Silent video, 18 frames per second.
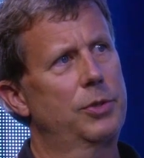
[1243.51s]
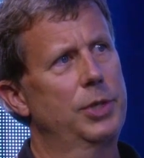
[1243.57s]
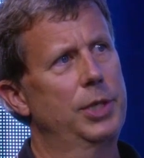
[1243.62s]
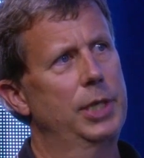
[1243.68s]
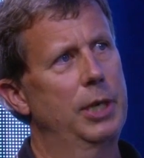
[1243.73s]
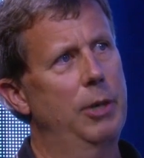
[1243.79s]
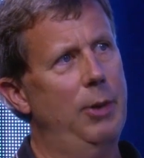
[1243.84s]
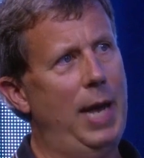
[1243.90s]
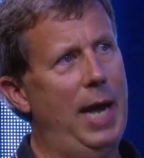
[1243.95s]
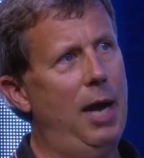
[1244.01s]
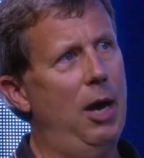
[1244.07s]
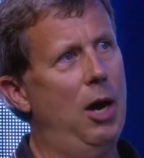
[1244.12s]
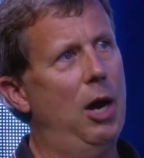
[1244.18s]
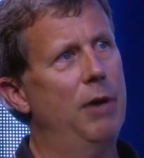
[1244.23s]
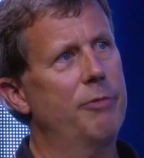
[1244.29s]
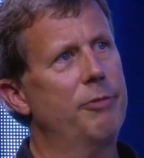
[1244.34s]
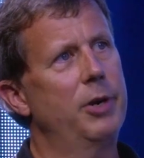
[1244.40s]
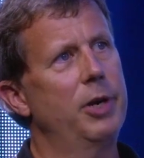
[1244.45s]

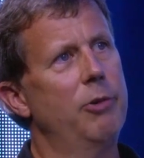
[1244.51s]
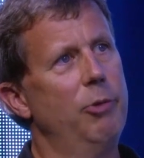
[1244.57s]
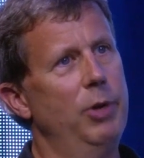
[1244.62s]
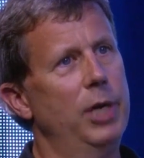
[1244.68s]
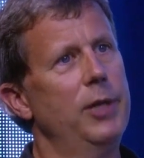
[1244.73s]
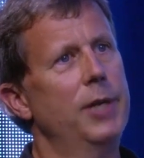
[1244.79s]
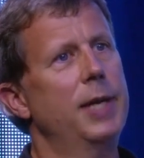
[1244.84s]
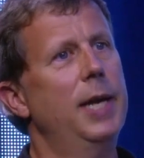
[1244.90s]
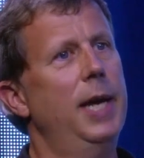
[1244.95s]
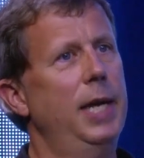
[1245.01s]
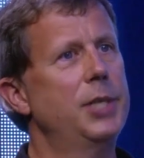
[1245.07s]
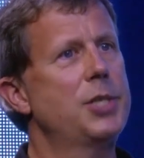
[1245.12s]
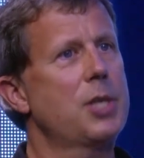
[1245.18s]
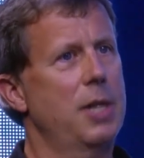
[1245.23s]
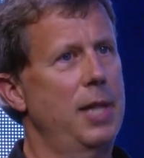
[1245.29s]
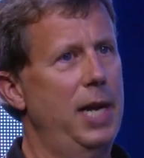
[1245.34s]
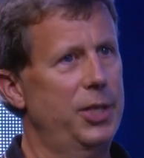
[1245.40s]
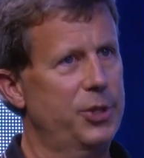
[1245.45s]
offering really nice
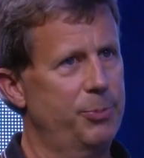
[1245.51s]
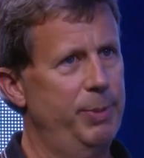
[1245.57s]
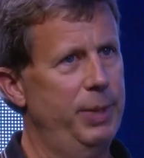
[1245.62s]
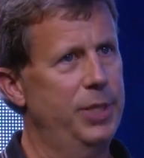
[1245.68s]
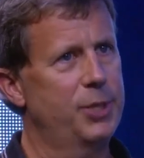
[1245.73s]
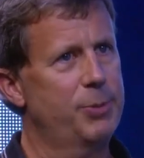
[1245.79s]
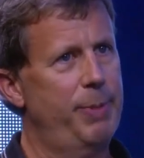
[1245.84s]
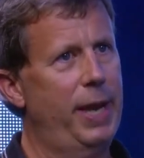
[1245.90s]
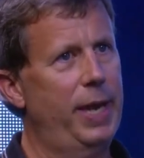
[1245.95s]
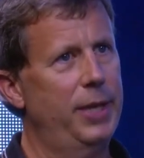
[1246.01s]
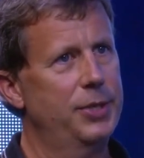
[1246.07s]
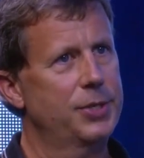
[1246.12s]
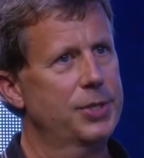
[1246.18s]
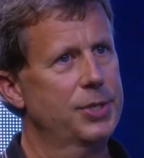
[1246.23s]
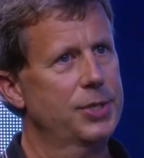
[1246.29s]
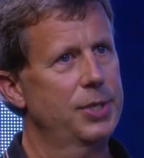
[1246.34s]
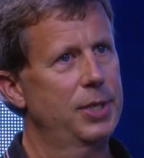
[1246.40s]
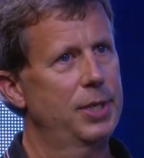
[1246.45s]
Class B space